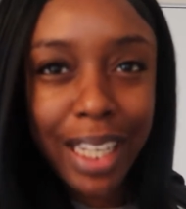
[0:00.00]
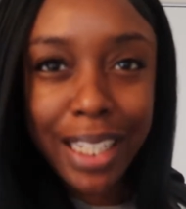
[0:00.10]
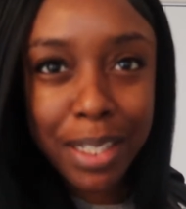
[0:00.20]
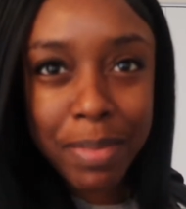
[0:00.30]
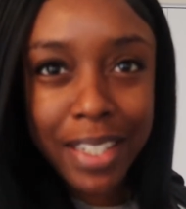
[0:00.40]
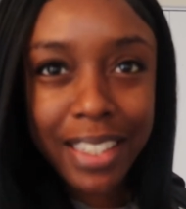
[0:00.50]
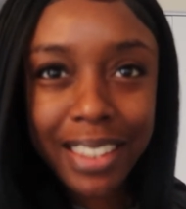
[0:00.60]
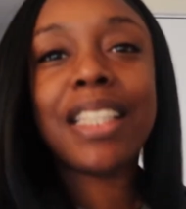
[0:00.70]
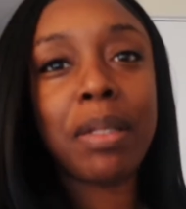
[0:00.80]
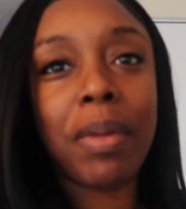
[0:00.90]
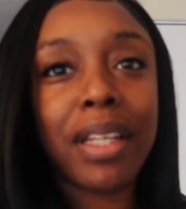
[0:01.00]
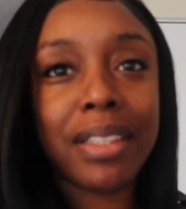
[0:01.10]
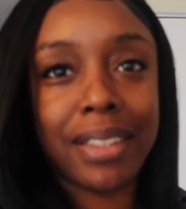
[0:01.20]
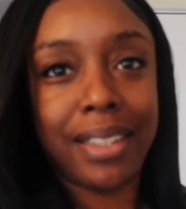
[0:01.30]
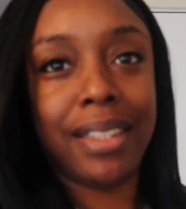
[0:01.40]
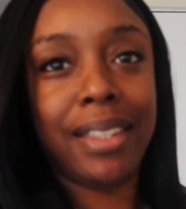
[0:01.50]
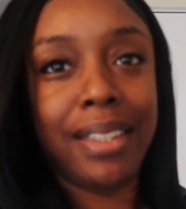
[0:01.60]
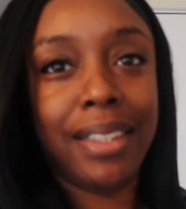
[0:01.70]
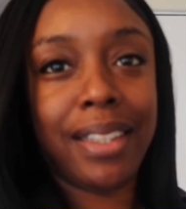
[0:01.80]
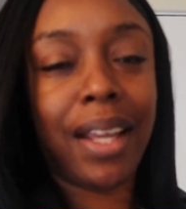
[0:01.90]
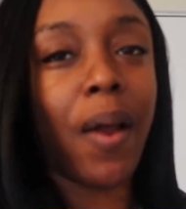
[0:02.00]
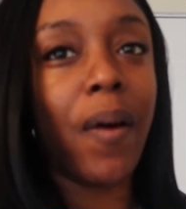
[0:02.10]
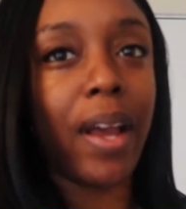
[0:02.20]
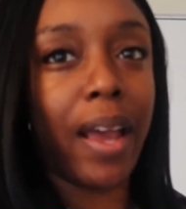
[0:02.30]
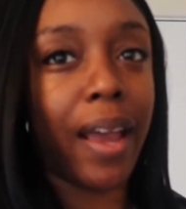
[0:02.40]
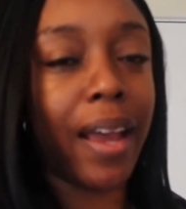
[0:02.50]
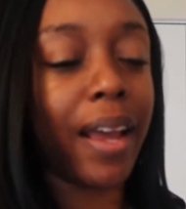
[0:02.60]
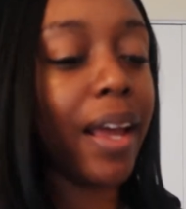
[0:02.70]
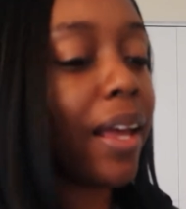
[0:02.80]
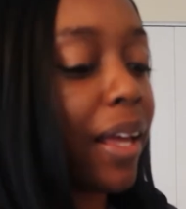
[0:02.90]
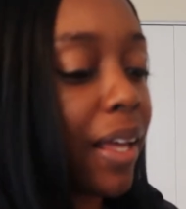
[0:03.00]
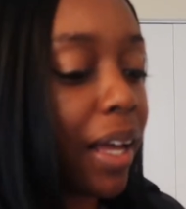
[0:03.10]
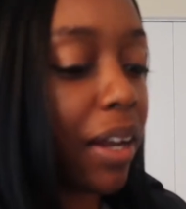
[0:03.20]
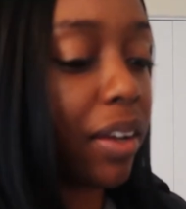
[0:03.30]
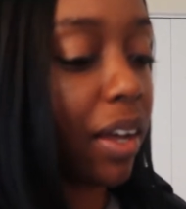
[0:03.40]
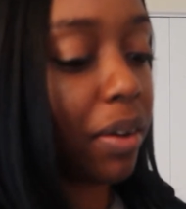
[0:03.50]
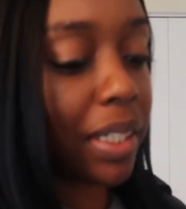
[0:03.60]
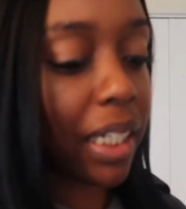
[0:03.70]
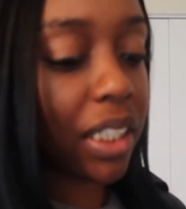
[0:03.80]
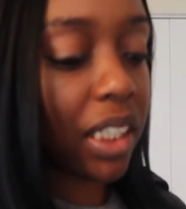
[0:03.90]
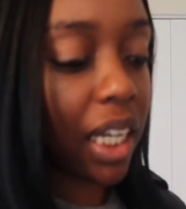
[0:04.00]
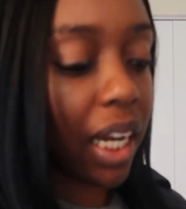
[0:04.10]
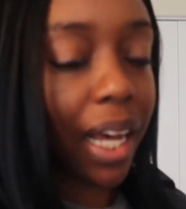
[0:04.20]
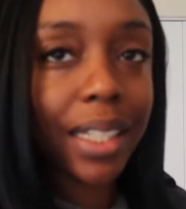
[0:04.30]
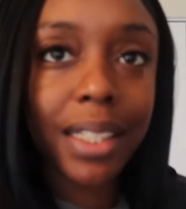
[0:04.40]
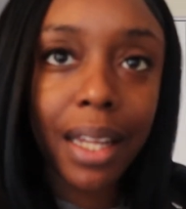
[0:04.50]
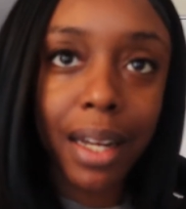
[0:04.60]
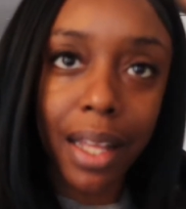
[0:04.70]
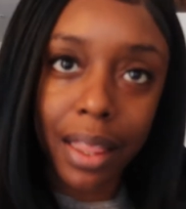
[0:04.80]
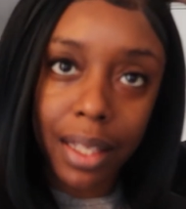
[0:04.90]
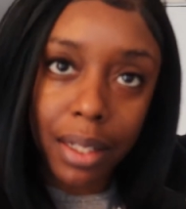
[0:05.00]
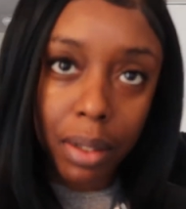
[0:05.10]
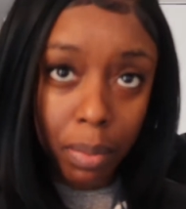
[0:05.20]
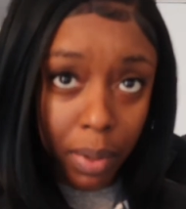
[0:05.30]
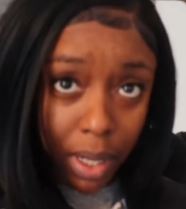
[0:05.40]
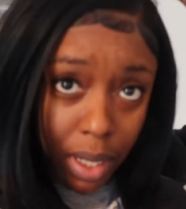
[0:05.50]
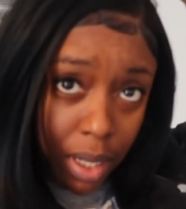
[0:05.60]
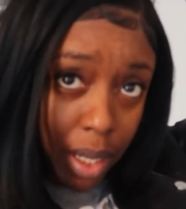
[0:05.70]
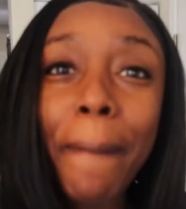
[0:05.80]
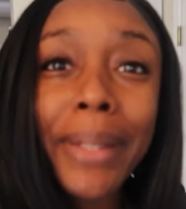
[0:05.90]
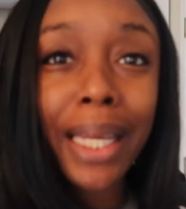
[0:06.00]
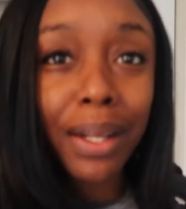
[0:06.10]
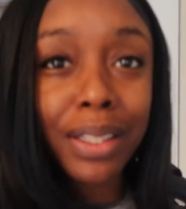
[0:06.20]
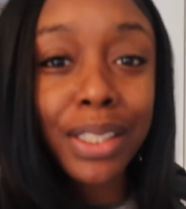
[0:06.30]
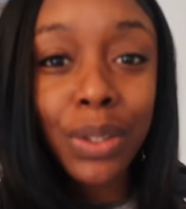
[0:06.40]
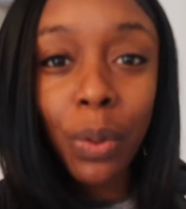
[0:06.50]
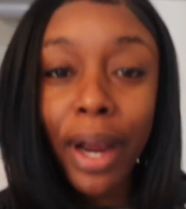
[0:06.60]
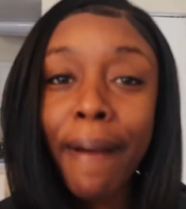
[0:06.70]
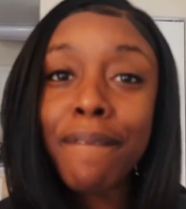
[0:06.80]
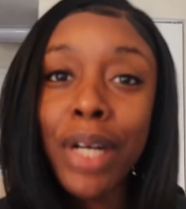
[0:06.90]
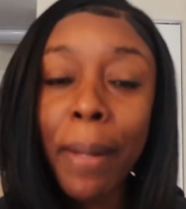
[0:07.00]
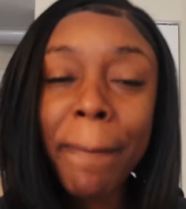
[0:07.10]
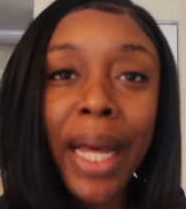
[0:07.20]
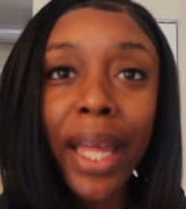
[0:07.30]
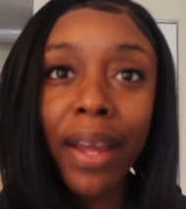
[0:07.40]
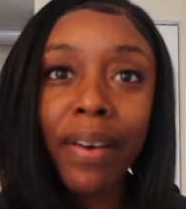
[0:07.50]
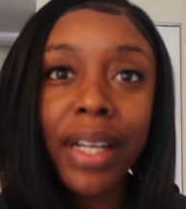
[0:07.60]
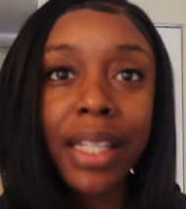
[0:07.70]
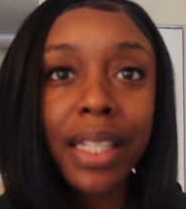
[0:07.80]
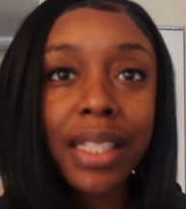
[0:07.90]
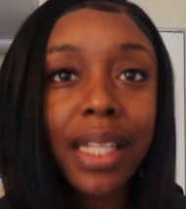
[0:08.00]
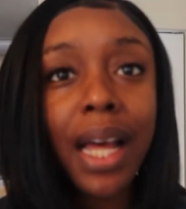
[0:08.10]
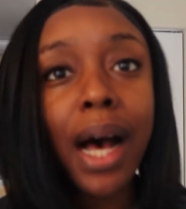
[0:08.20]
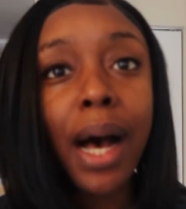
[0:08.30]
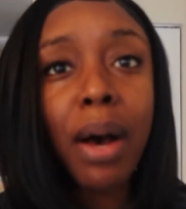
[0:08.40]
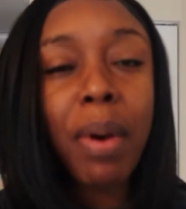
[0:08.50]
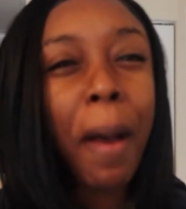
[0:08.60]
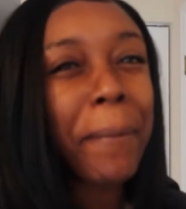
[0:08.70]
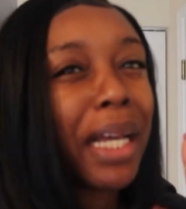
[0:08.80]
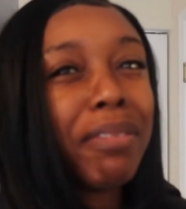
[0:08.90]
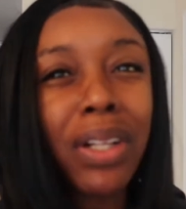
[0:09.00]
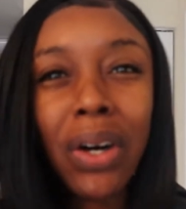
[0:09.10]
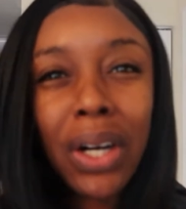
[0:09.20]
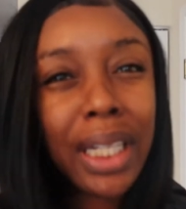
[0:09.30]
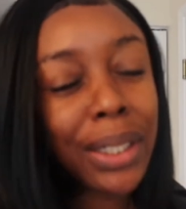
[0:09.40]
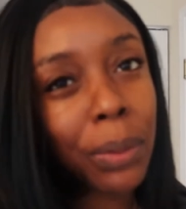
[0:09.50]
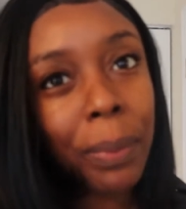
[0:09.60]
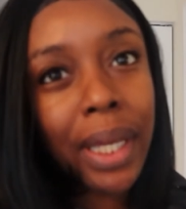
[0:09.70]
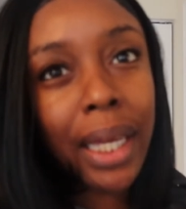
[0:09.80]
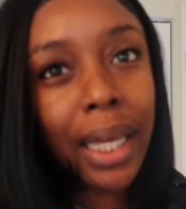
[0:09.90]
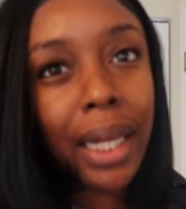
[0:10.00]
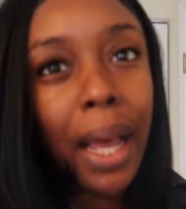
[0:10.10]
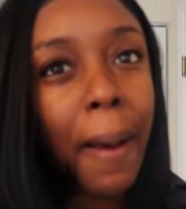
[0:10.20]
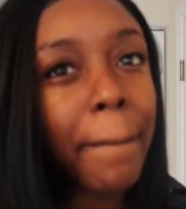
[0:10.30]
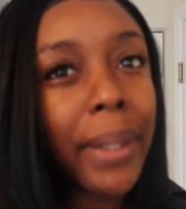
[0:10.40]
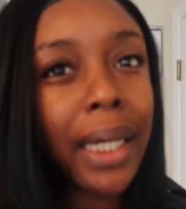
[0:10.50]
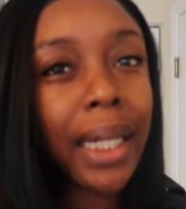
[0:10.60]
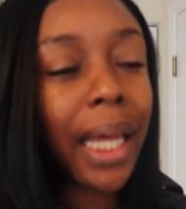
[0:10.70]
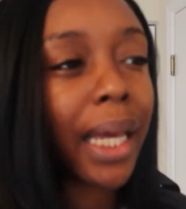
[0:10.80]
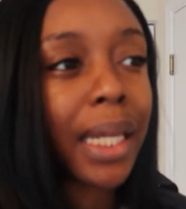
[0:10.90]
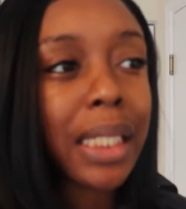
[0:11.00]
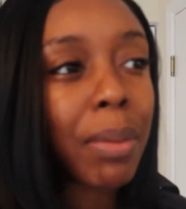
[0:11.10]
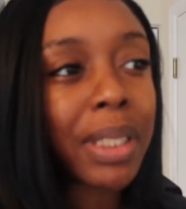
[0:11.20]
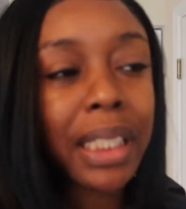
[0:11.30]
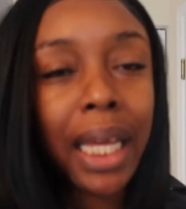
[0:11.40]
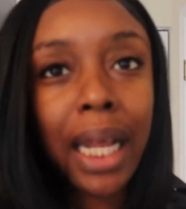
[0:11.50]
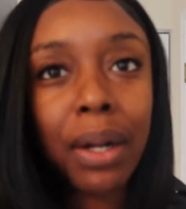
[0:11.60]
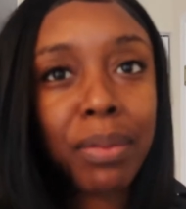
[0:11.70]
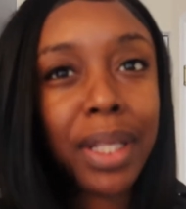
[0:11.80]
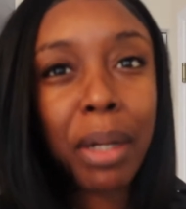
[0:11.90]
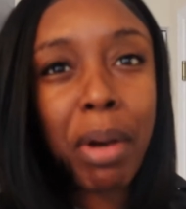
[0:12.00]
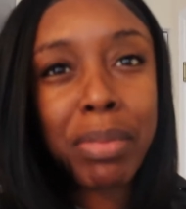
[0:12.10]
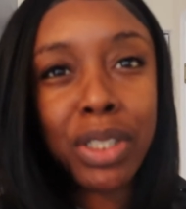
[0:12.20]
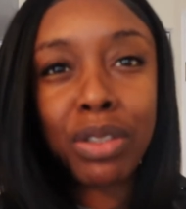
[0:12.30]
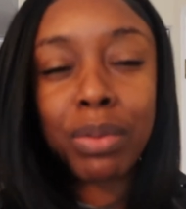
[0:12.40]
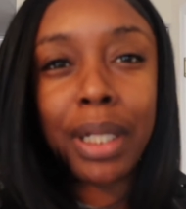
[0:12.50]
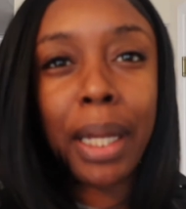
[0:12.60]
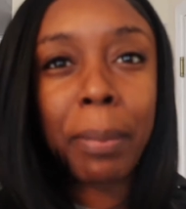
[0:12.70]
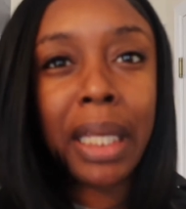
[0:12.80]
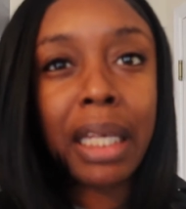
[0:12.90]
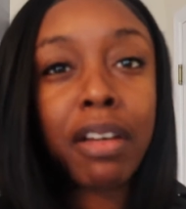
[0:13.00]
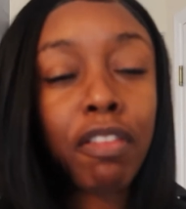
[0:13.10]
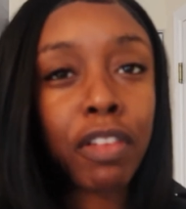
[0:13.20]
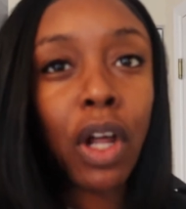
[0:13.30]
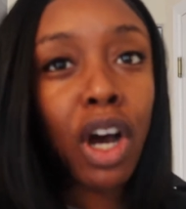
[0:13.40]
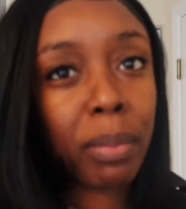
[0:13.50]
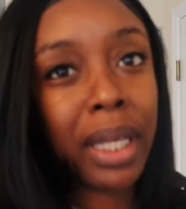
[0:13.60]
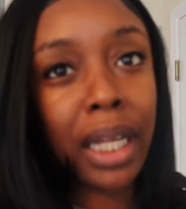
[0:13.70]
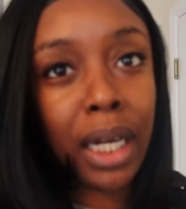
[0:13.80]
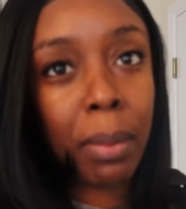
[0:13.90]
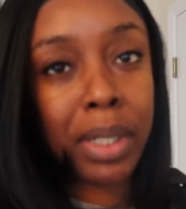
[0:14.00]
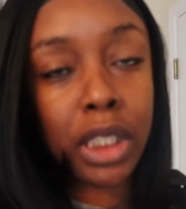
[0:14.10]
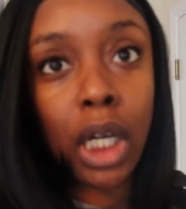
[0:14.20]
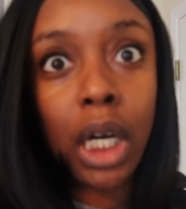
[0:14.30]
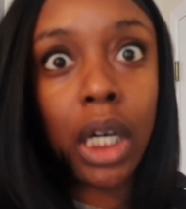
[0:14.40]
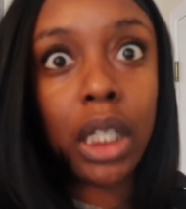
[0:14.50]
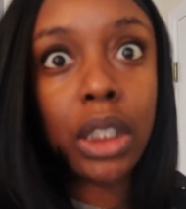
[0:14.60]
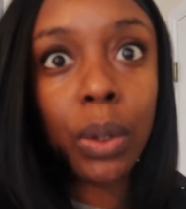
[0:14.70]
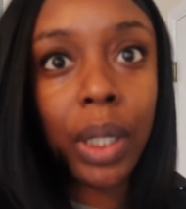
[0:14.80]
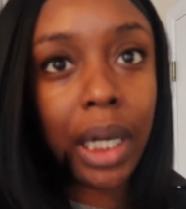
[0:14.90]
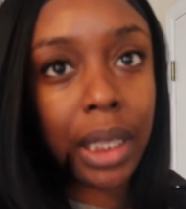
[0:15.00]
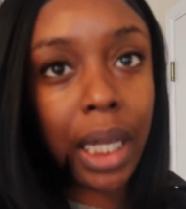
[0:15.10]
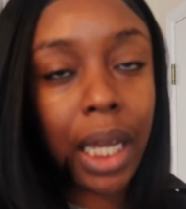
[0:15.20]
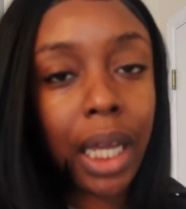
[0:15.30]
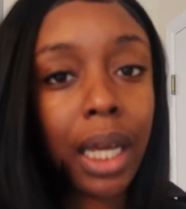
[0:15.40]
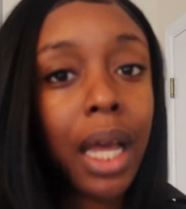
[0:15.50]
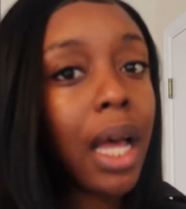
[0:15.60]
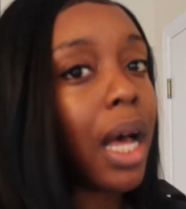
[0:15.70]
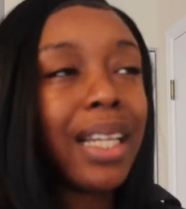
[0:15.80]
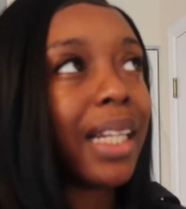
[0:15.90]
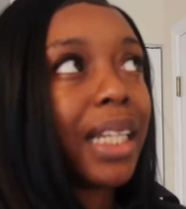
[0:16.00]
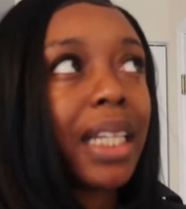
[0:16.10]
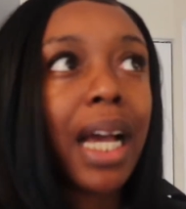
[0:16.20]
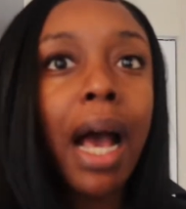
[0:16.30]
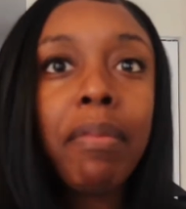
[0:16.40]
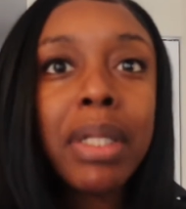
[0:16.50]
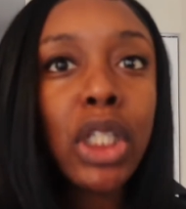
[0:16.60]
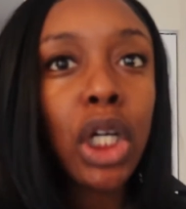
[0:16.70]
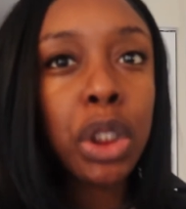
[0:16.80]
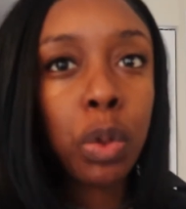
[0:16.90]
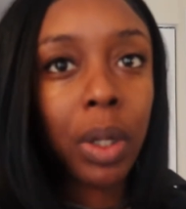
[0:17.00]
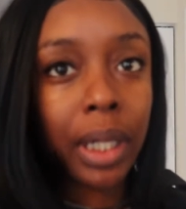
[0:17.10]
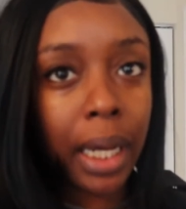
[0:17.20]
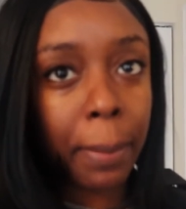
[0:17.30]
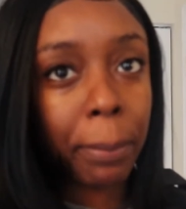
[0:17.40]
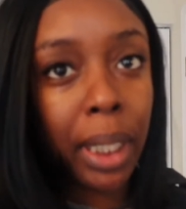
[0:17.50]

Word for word: Intimate. Intimate. Okay. I know y'all always like, she cannot say nothing. But let me get out this door and run my errands. Um, I might vlog a little bit. But like, as I was saying, I don't think my masseuse will let me vlog me getting a massage or anything lately I've been talking to a lot of